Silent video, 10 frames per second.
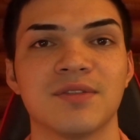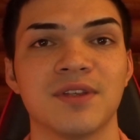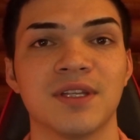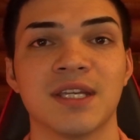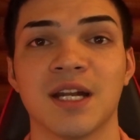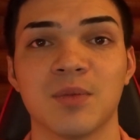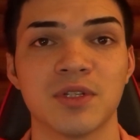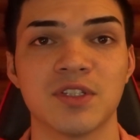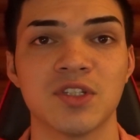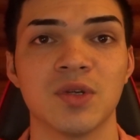filling it up
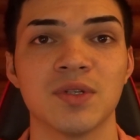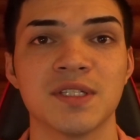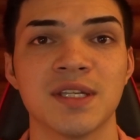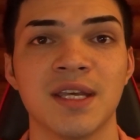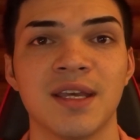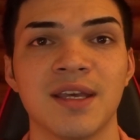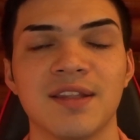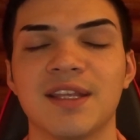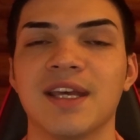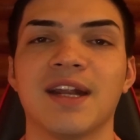with juice,
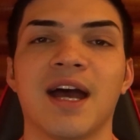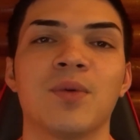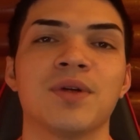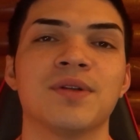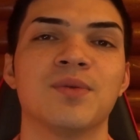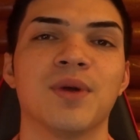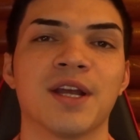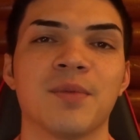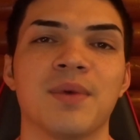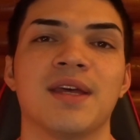then I would
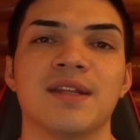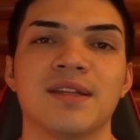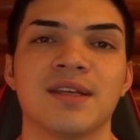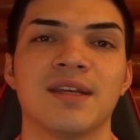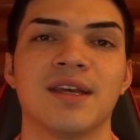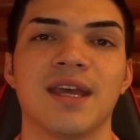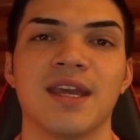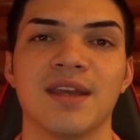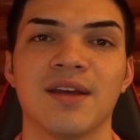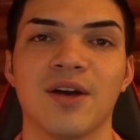recommend
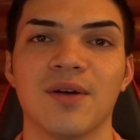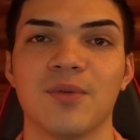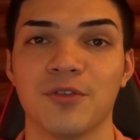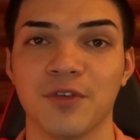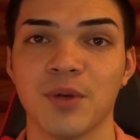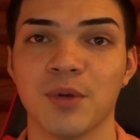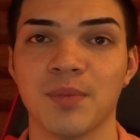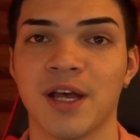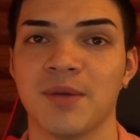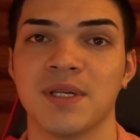a
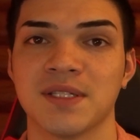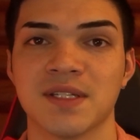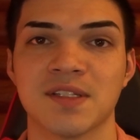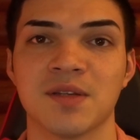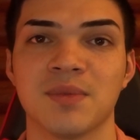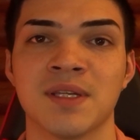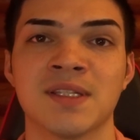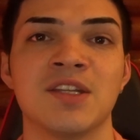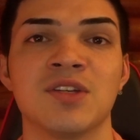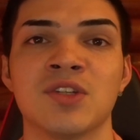refillable pod-based system because
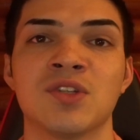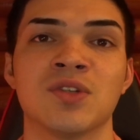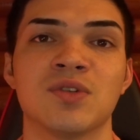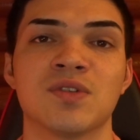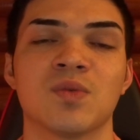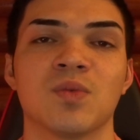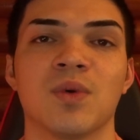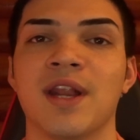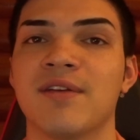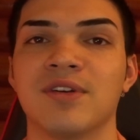then you can choose
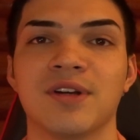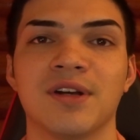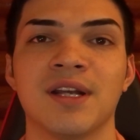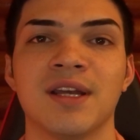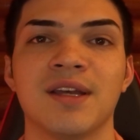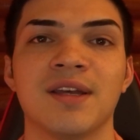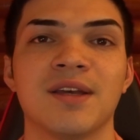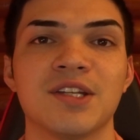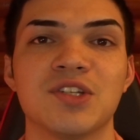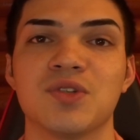whatever
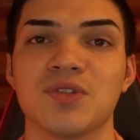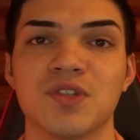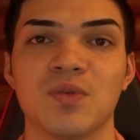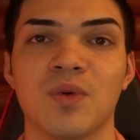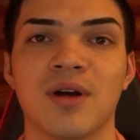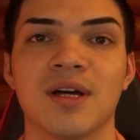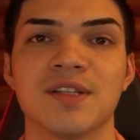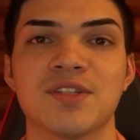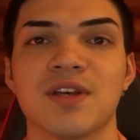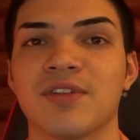juice you
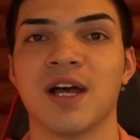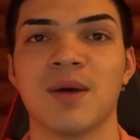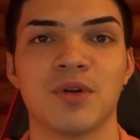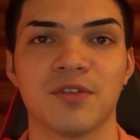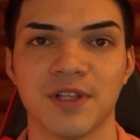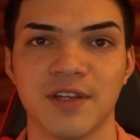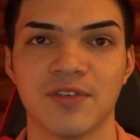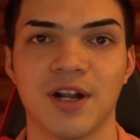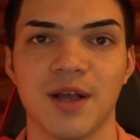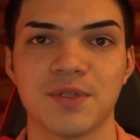want, so lot more
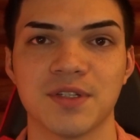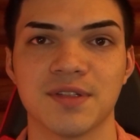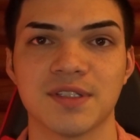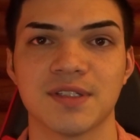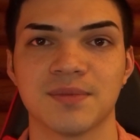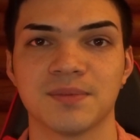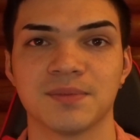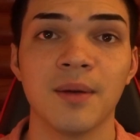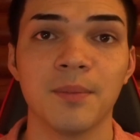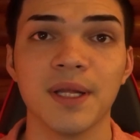flavor options.
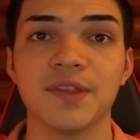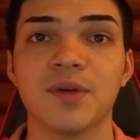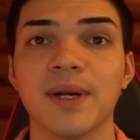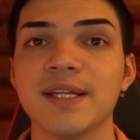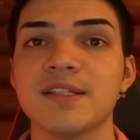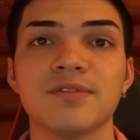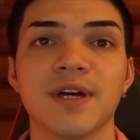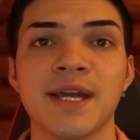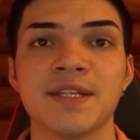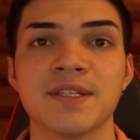But the right
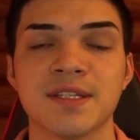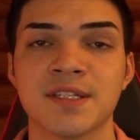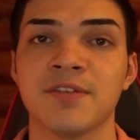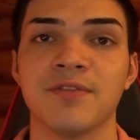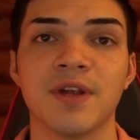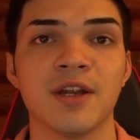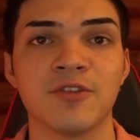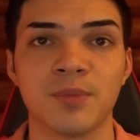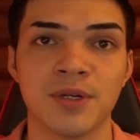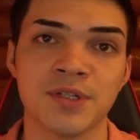device is going to vary
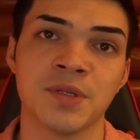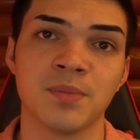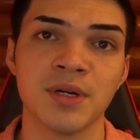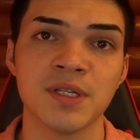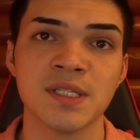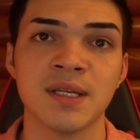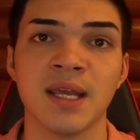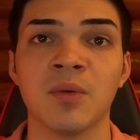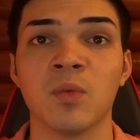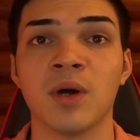from person to person
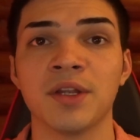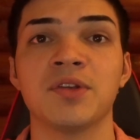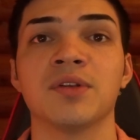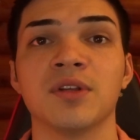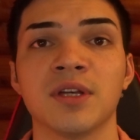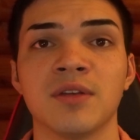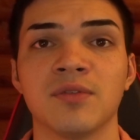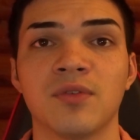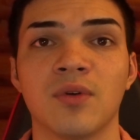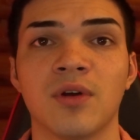and what you're looking
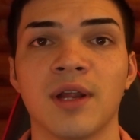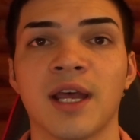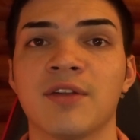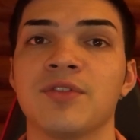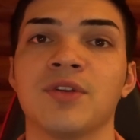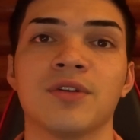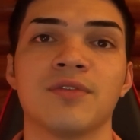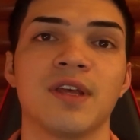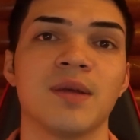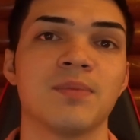for out of your
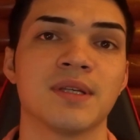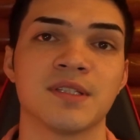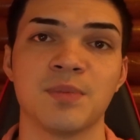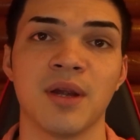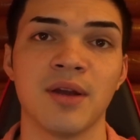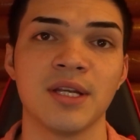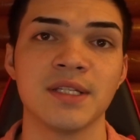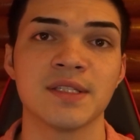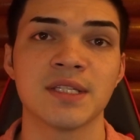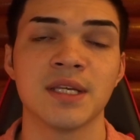vape
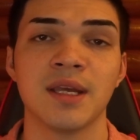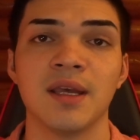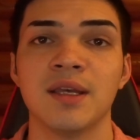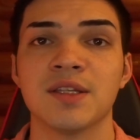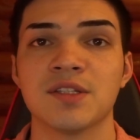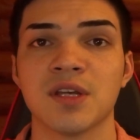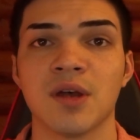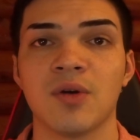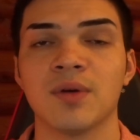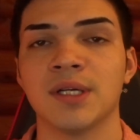experience.
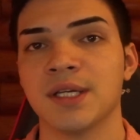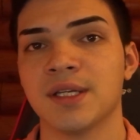So